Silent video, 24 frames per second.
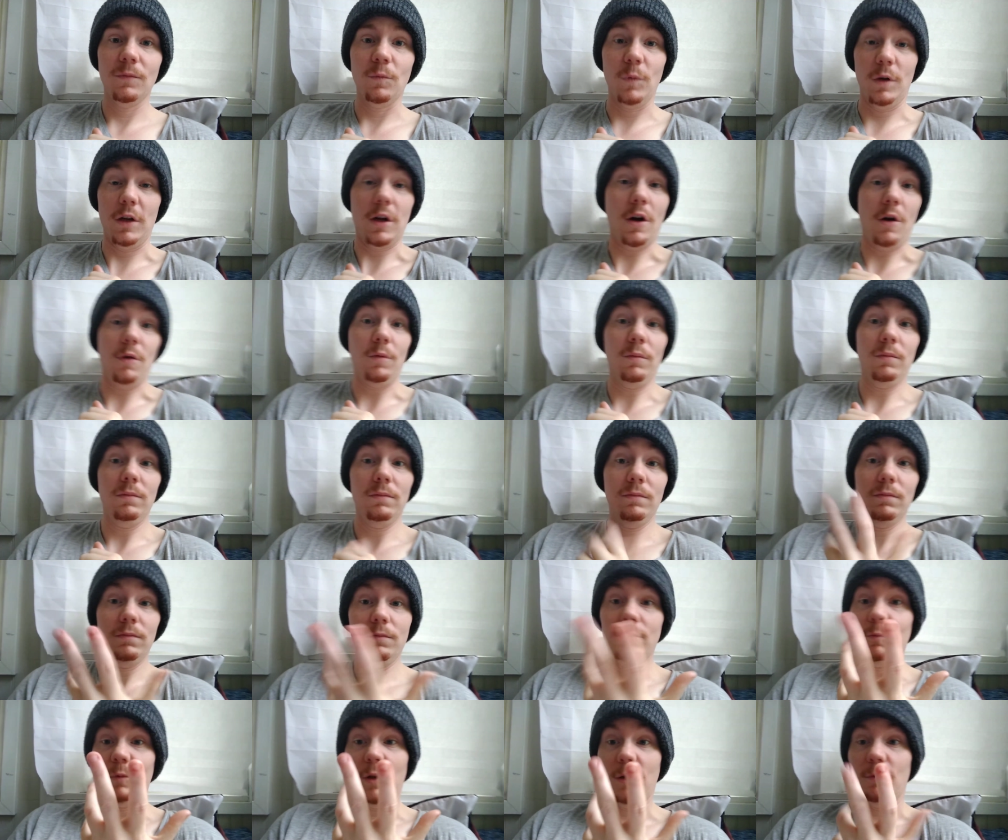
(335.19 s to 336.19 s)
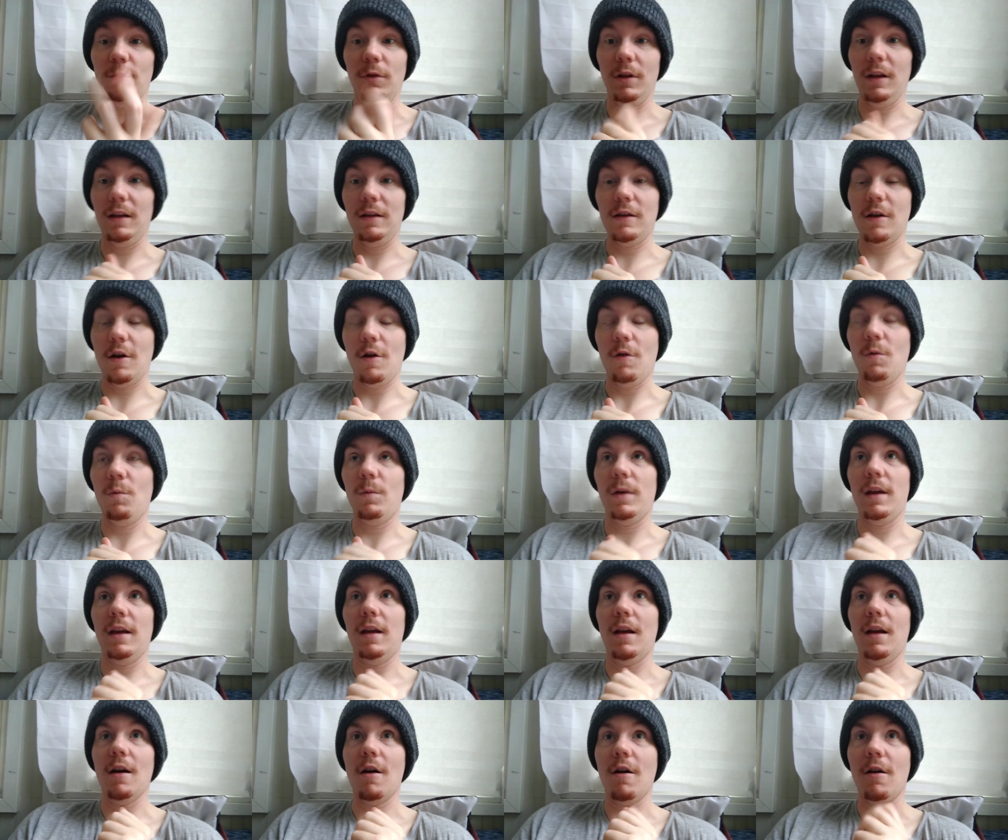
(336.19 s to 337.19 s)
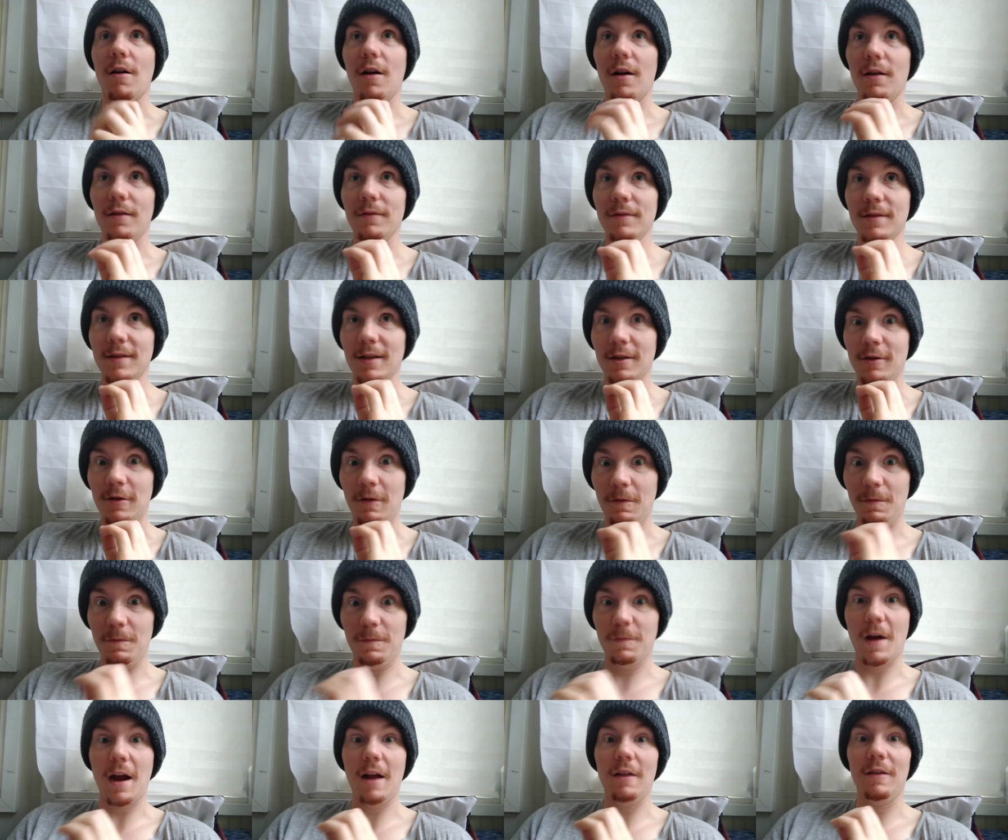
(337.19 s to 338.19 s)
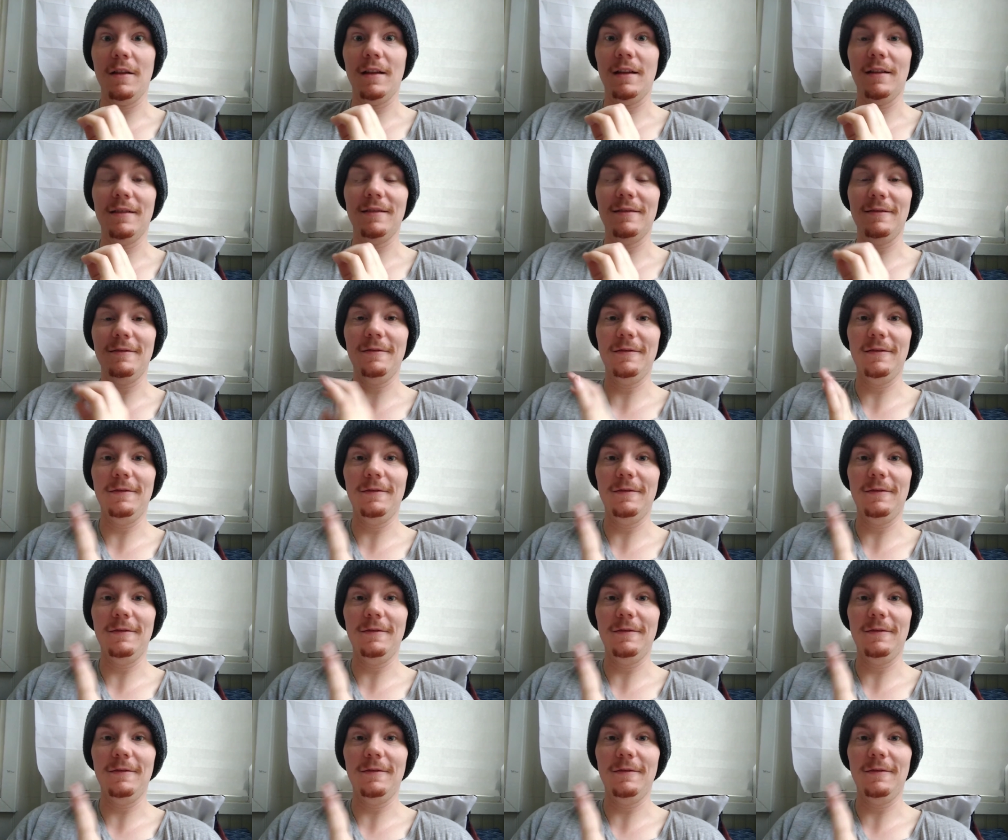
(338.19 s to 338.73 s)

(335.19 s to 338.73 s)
We don't. We really don't. We are such a violent,